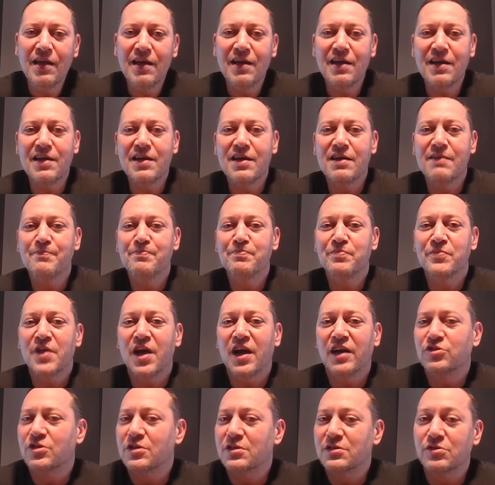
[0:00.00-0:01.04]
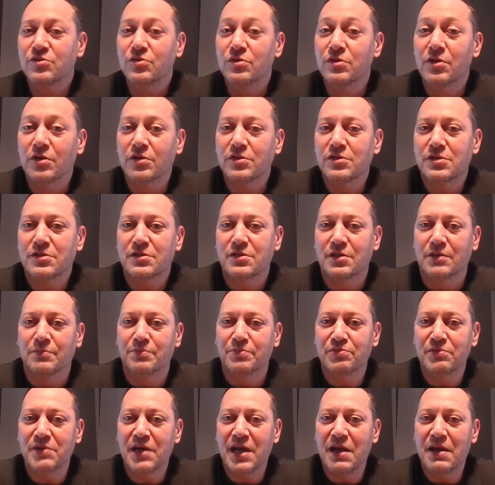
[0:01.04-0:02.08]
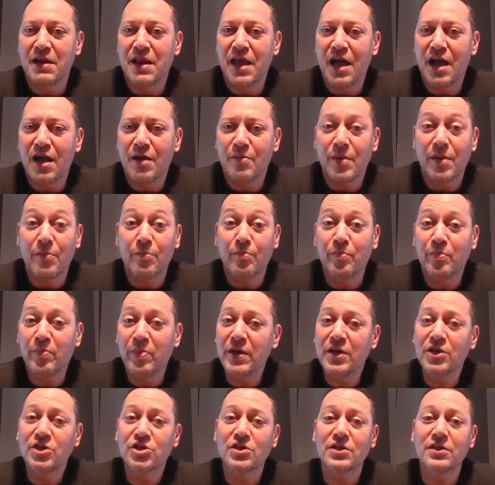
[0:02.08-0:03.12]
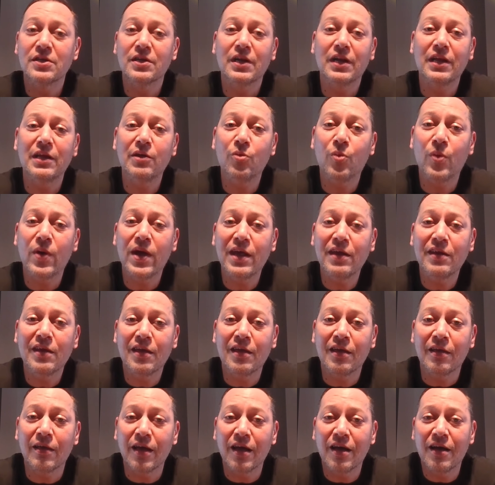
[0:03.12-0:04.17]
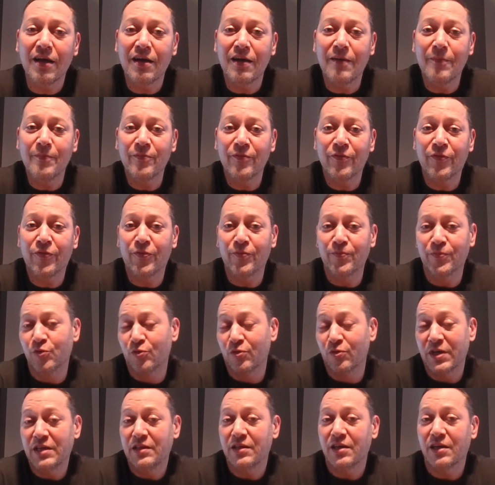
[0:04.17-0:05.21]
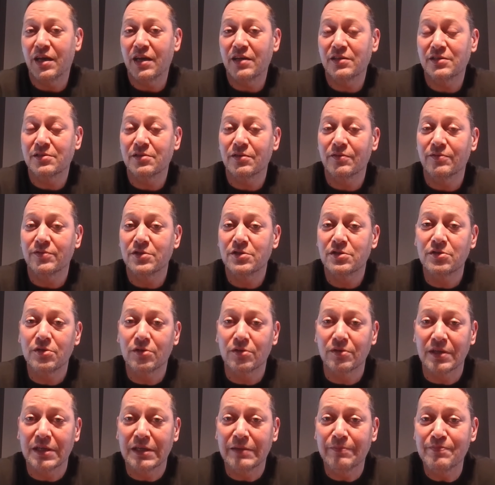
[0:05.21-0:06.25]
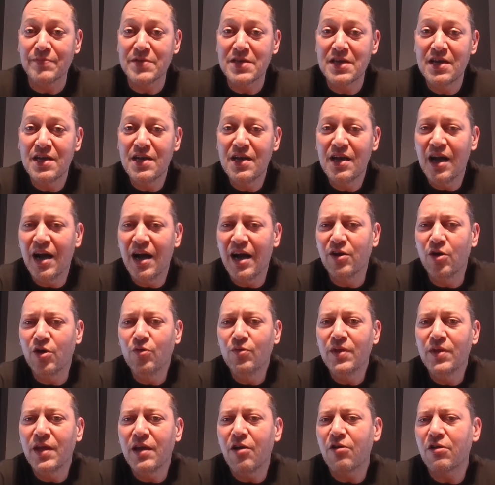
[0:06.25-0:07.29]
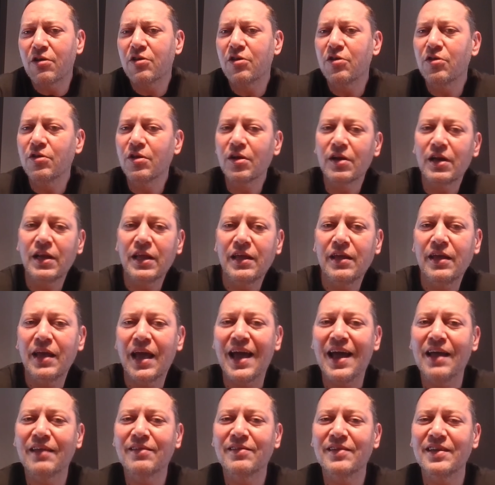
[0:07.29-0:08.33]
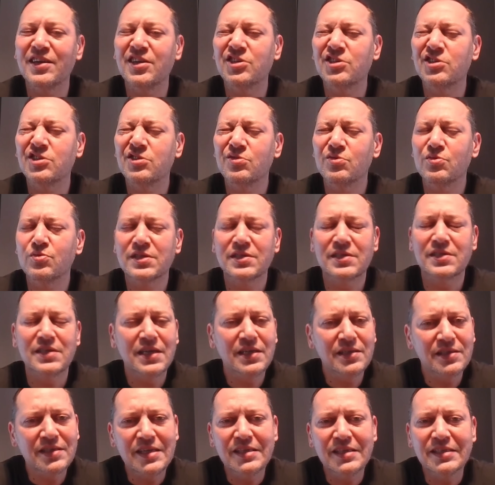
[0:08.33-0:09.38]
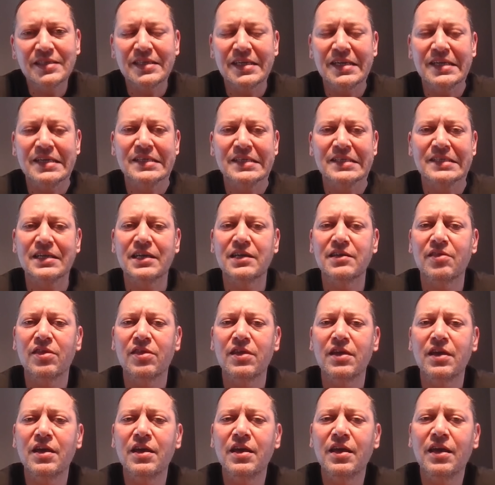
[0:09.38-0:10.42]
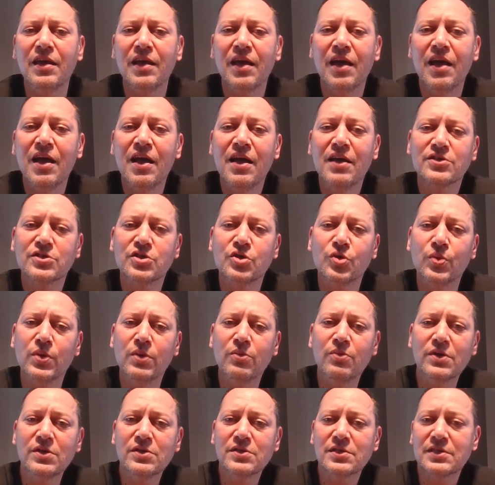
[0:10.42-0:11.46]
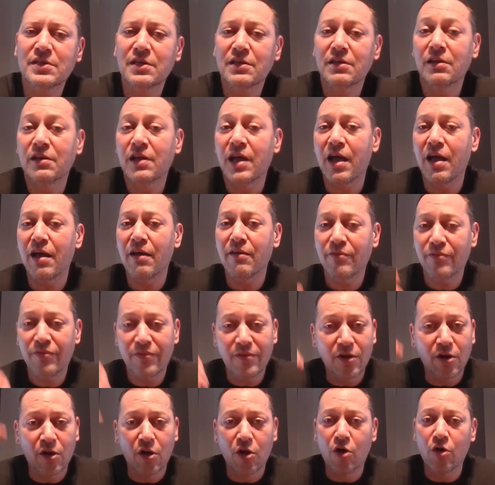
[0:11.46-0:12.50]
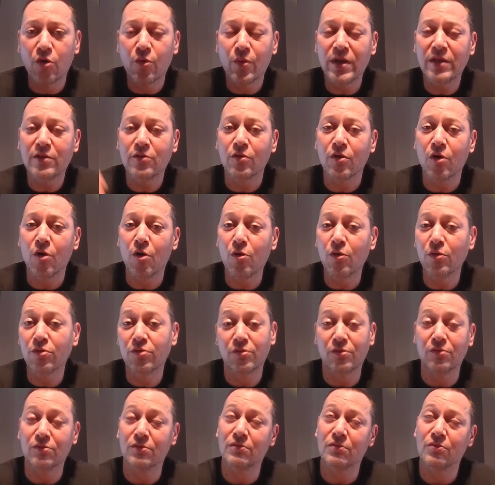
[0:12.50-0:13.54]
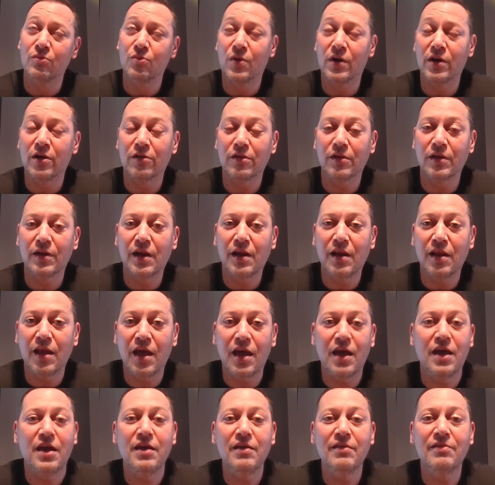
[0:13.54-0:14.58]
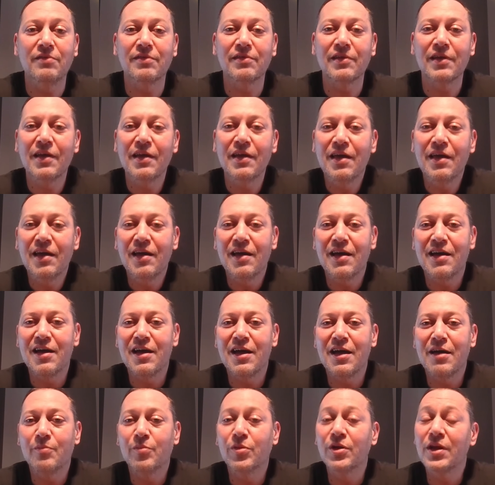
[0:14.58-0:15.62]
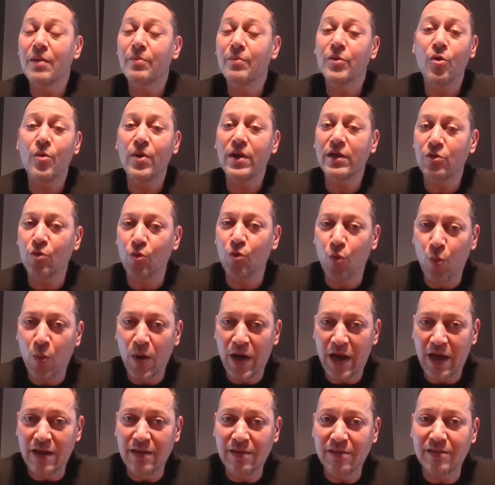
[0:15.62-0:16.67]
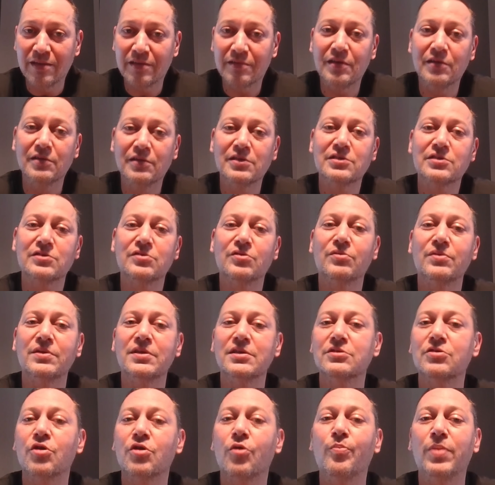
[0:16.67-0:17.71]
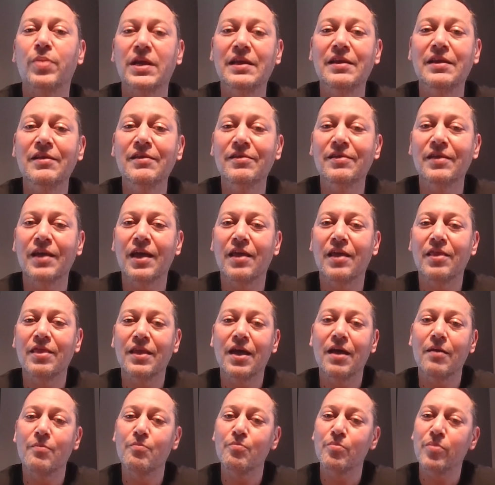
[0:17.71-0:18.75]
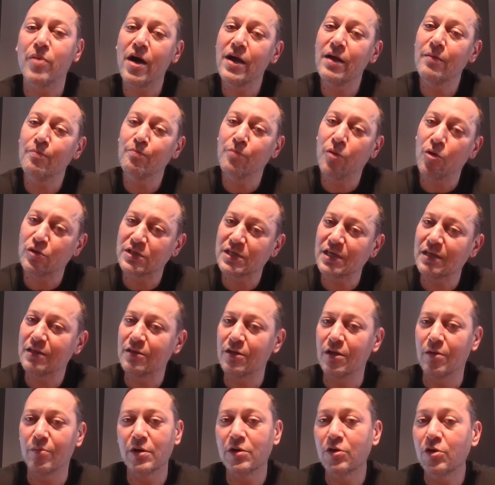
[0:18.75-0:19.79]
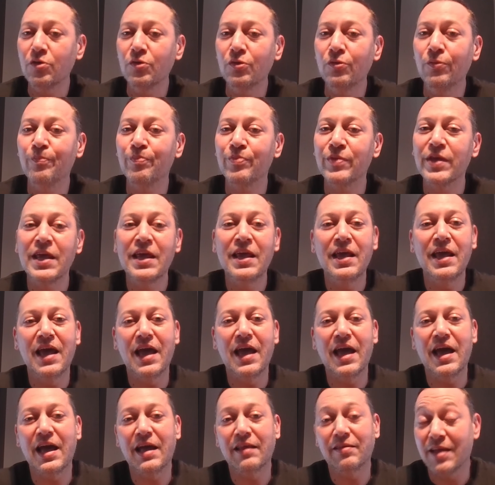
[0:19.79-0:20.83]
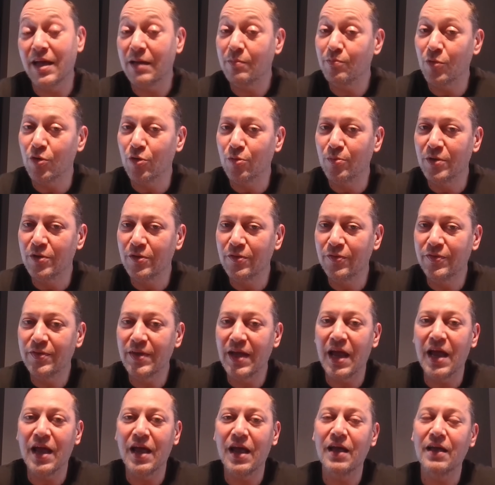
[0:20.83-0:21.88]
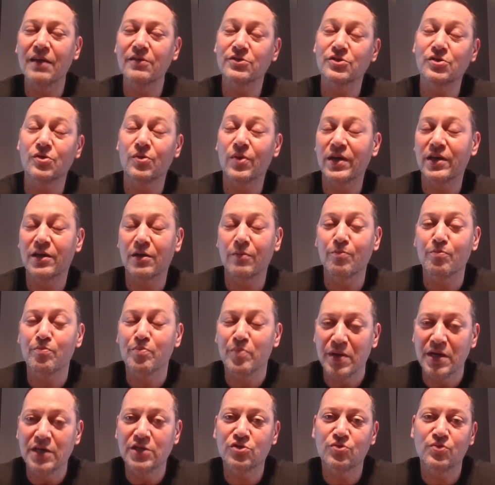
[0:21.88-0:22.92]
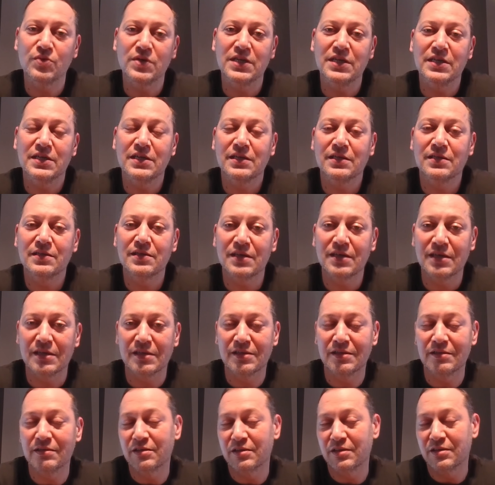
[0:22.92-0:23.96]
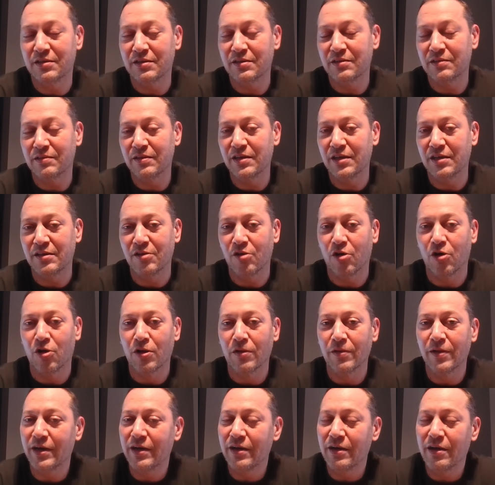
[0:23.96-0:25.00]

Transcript: I just could not stop, and I'm impatiently waiting to read the rest of the story. I know they are currently at issue 66, I think, so we will still have a long way to go to 108. But I'm going to wait till the story is completed and then buy box set number two at that moment, so I can binge read it all.